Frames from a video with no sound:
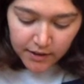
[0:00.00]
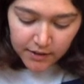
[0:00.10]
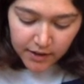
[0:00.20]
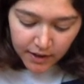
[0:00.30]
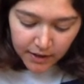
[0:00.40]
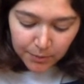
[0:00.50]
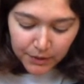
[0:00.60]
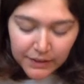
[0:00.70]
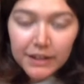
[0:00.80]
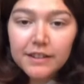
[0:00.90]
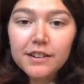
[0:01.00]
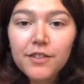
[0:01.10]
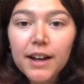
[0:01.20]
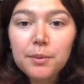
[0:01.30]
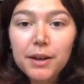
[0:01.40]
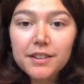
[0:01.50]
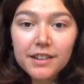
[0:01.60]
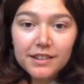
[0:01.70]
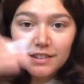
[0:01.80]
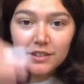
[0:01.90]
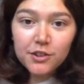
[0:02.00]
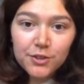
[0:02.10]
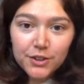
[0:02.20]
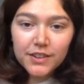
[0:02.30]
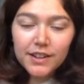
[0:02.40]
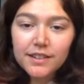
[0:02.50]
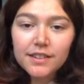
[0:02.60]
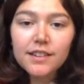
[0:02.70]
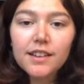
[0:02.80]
times 6 divided by 6, 6 over 6.